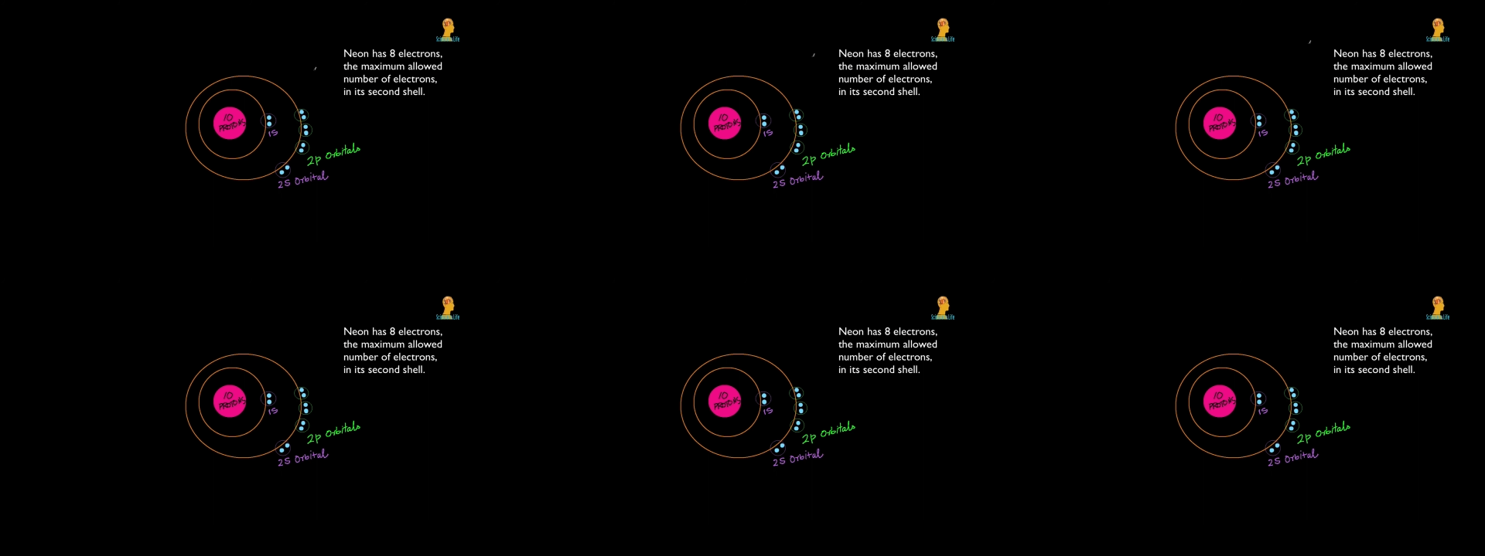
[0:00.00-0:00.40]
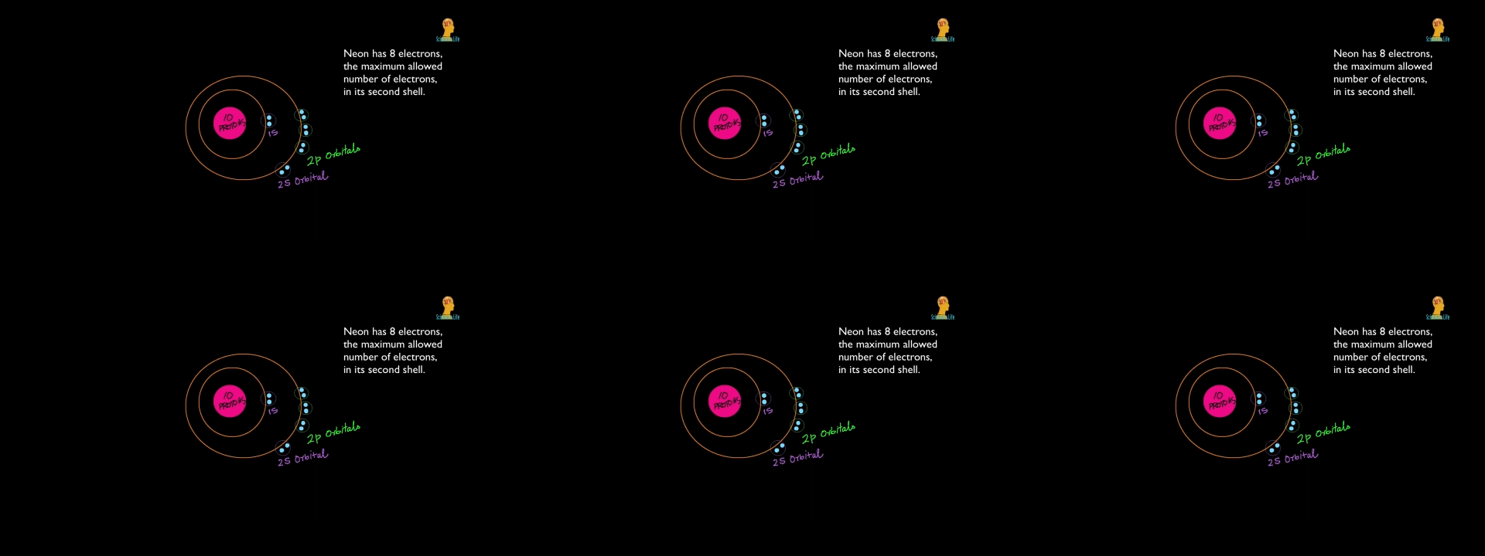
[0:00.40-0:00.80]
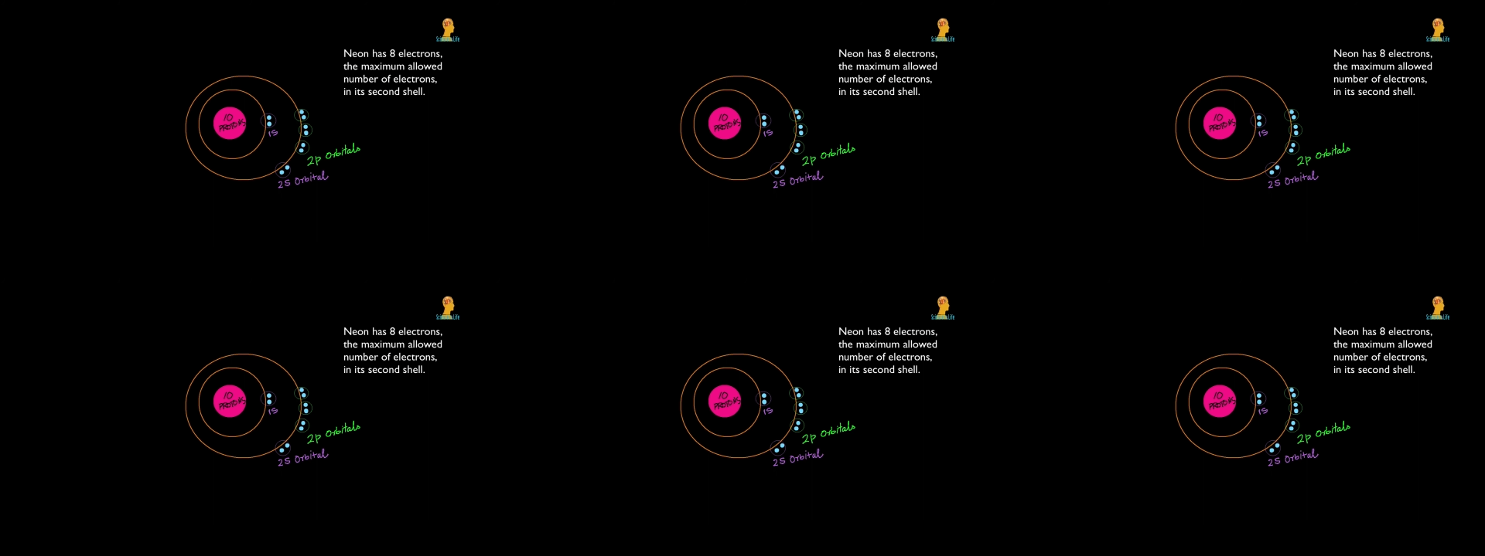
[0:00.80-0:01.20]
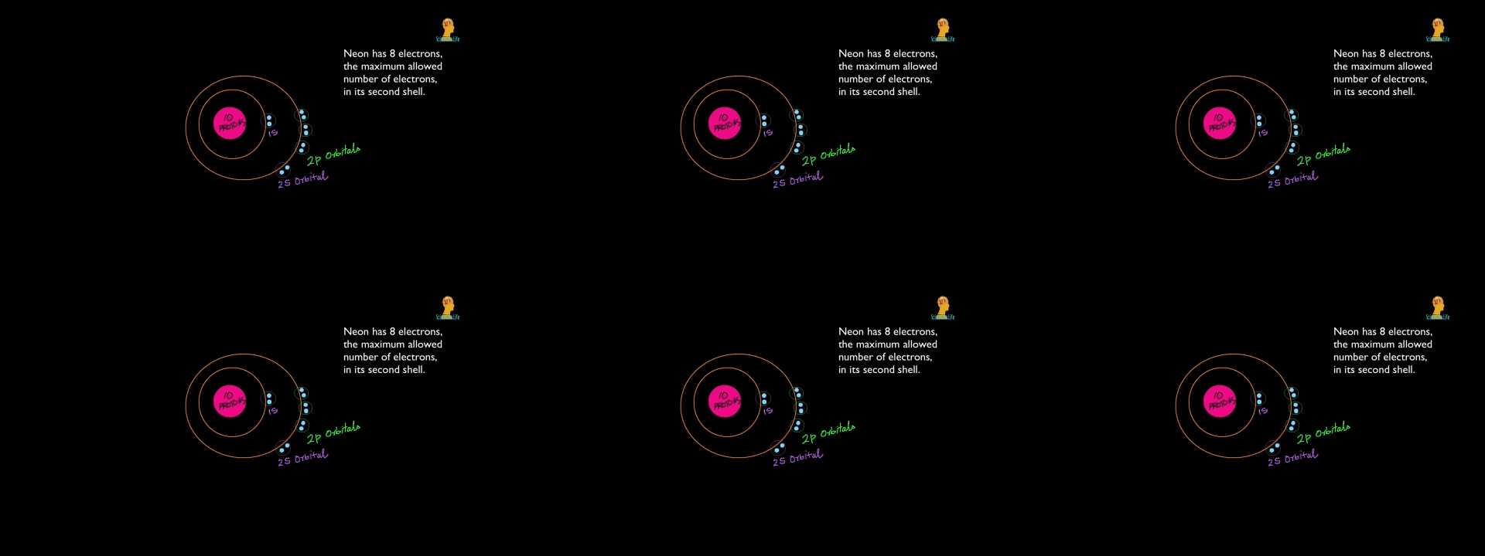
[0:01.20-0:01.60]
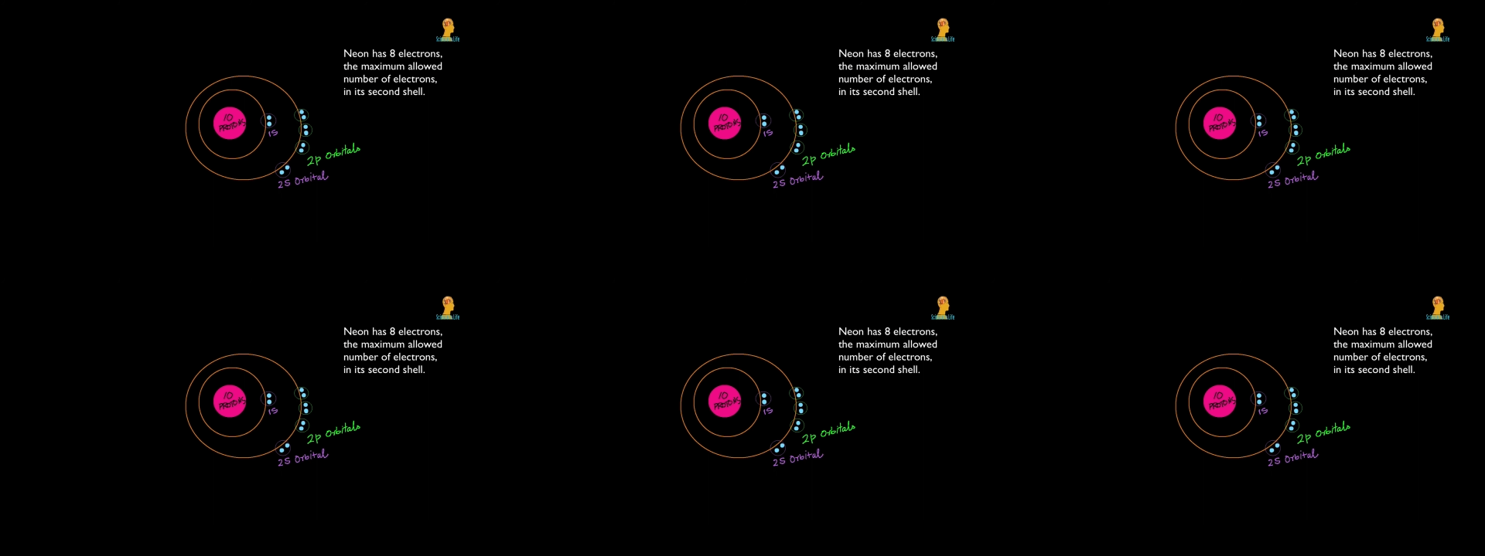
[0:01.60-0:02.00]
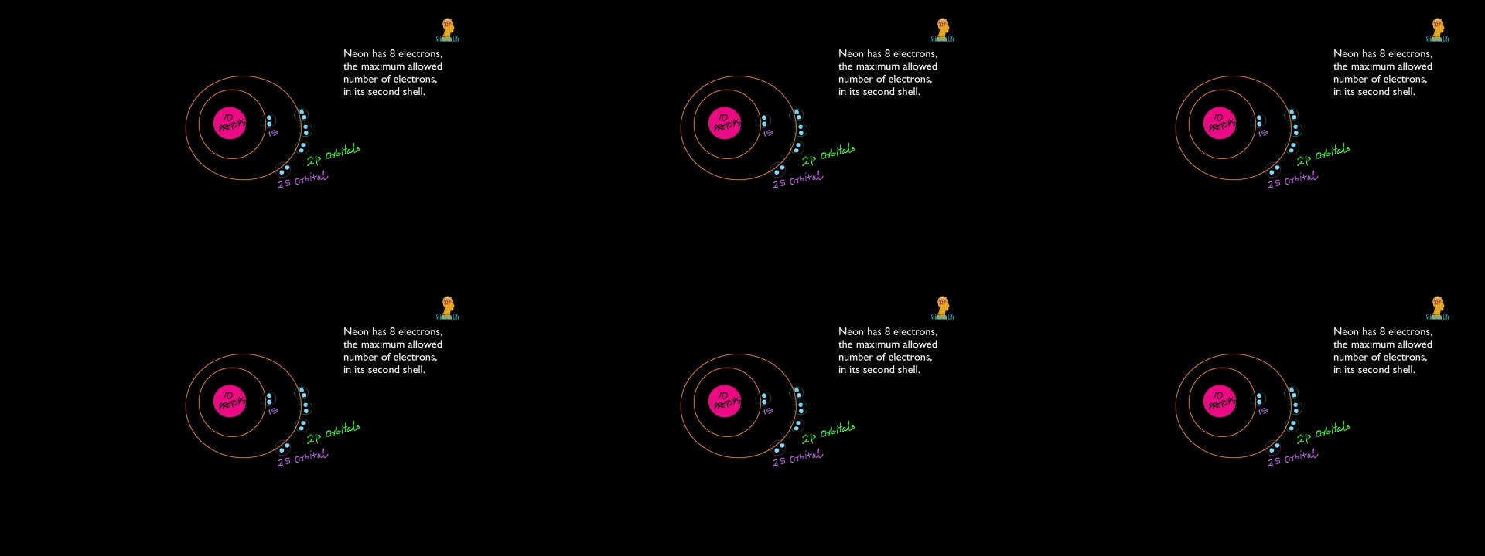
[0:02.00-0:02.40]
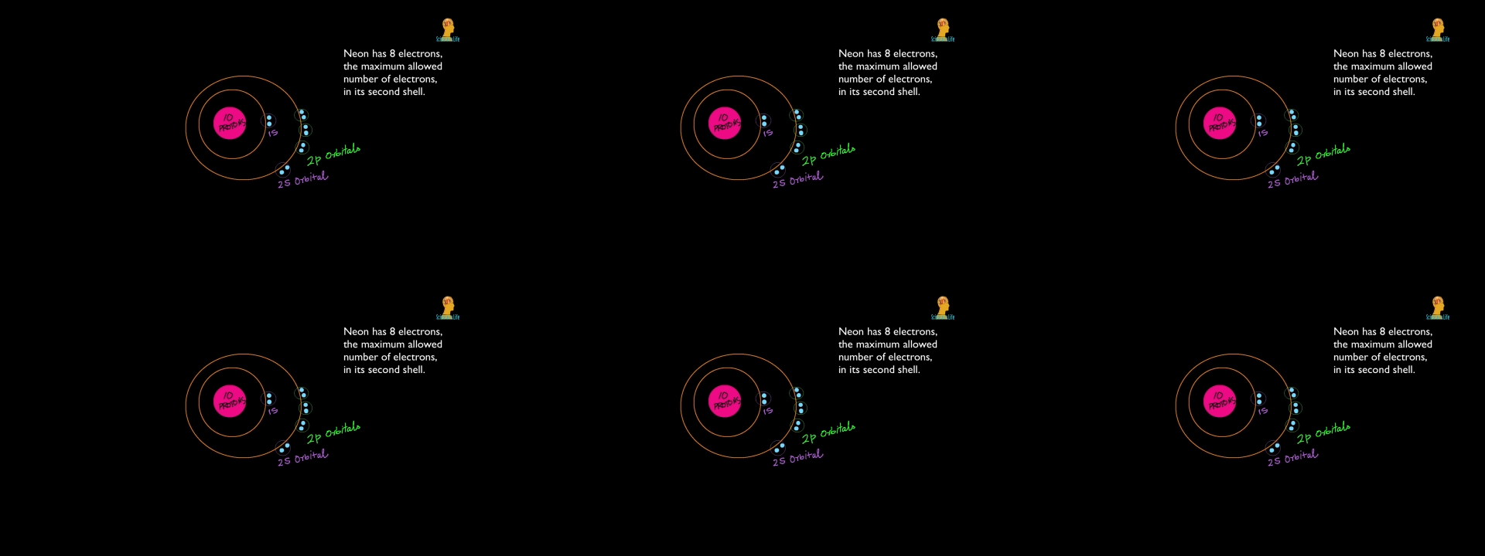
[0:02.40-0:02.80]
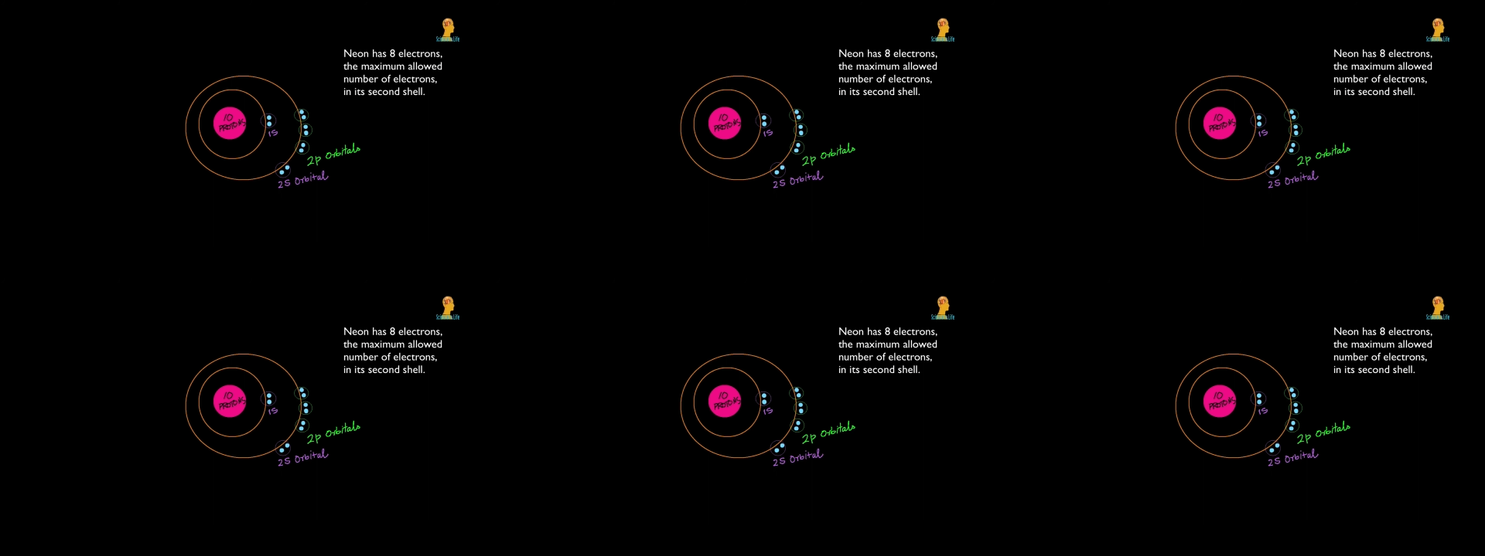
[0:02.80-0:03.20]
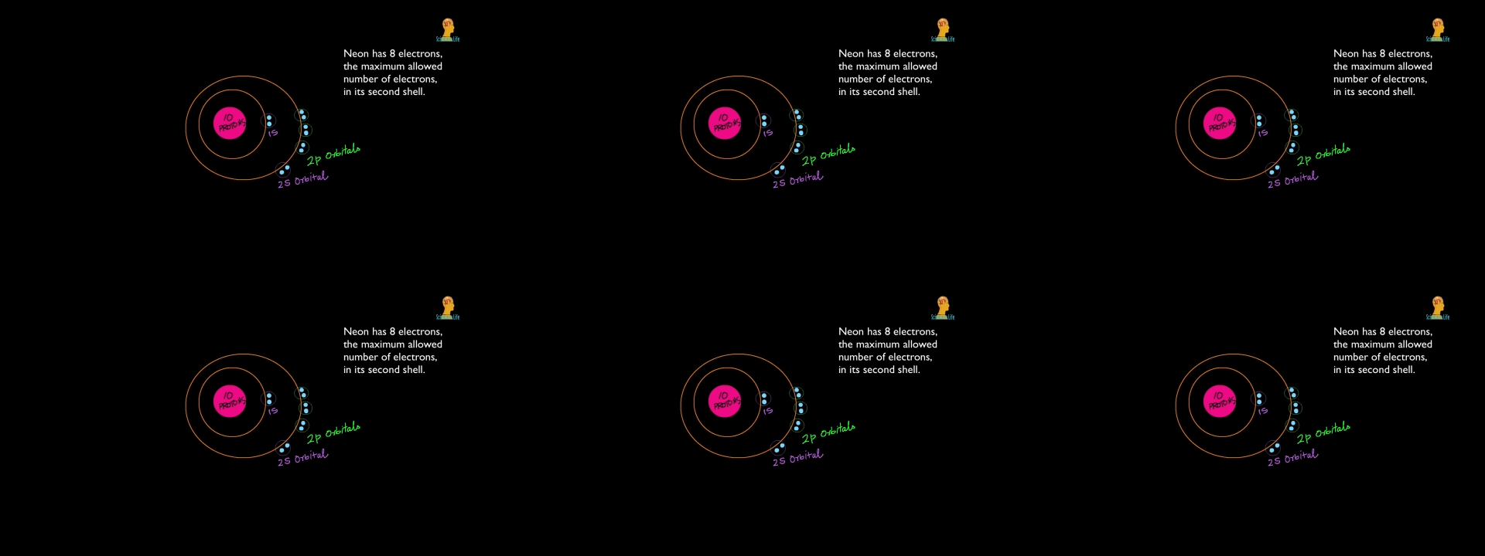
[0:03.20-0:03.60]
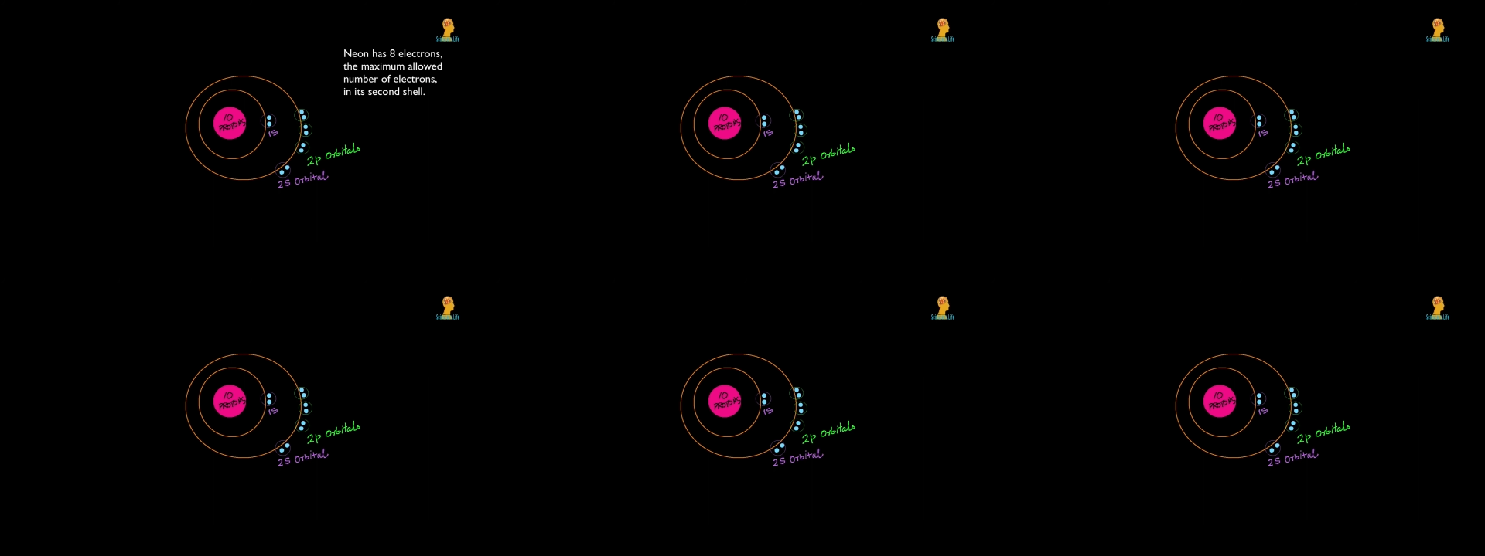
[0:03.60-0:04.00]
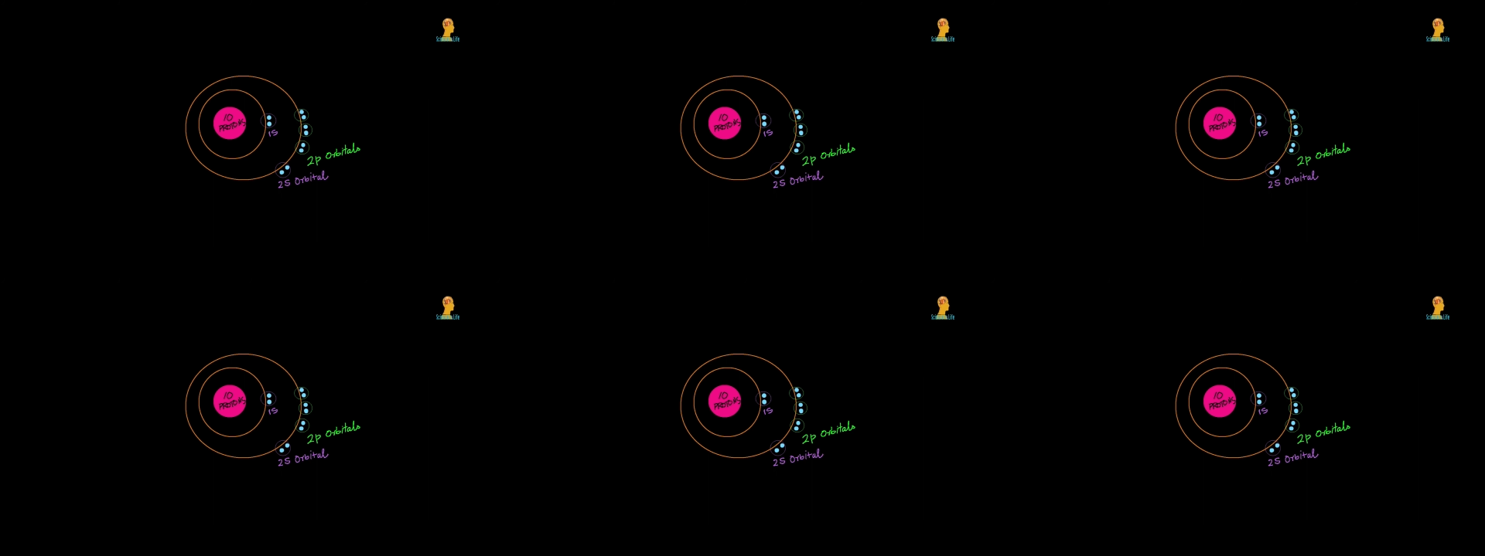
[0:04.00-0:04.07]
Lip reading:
Nobody's mouth can be seen.